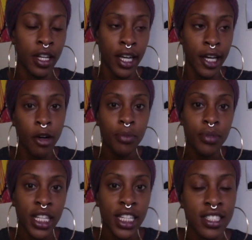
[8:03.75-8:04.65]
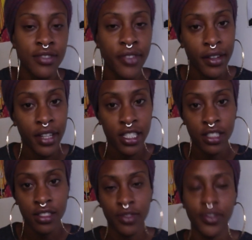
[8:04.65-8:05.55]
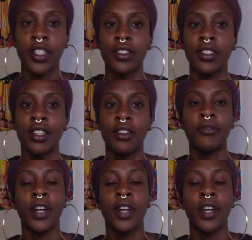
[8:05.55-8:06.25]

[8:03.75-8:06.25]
help lay these foundations for yourself